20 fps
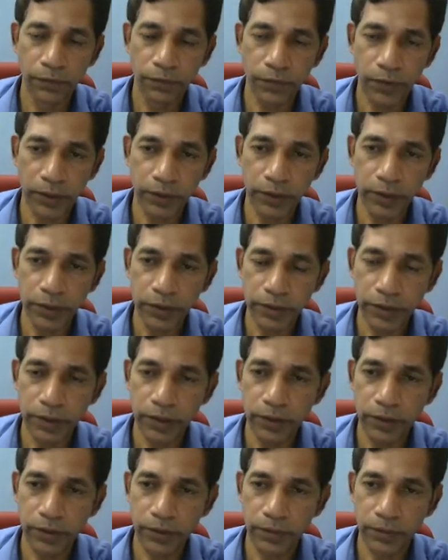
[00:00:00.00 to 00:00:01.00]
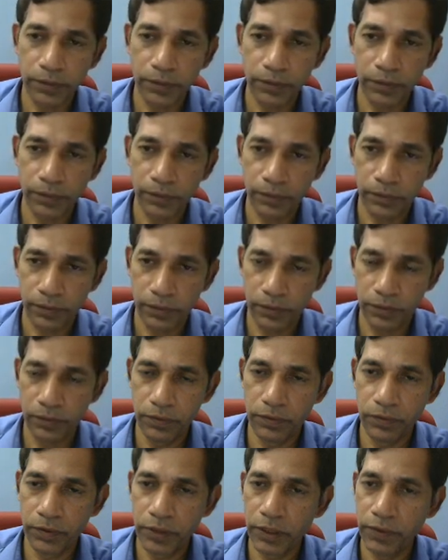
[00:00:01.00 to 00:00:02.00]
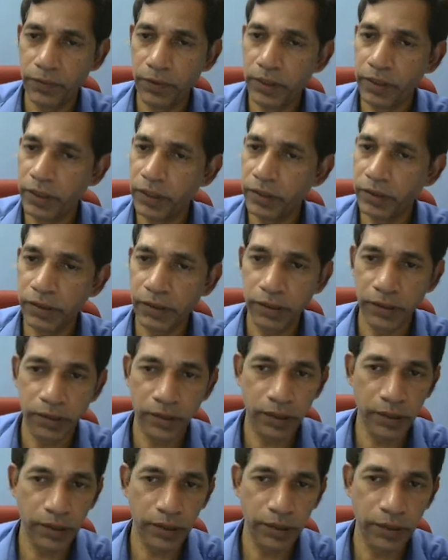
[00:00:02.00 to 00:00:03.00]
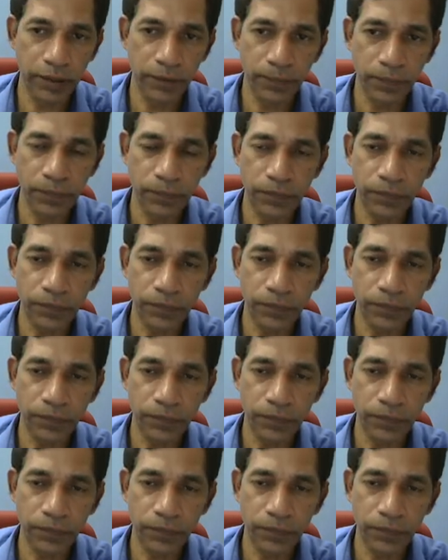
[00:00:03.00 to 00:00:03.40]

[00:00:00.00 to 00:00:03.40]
final state, you don't have any exit state here,